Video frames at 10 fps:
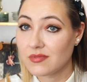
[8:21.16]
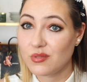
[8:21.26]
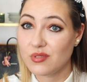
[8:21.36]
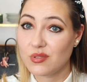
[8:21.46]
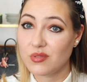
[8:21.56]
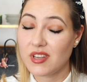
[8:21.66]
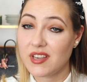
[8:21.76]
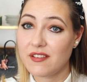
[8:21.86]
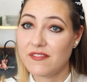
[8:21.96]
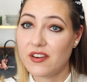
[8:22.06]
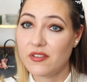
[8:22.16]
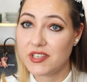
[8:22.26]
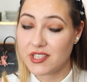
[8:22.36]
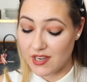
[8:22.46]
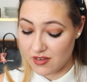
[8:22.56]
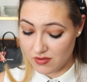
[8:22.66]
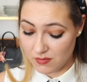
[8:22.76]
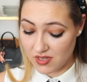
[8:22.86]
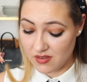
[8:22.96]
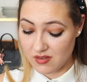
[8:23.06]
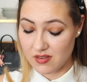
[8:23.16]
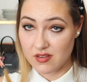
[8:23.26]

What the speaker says: Oh no, they are very tight on me.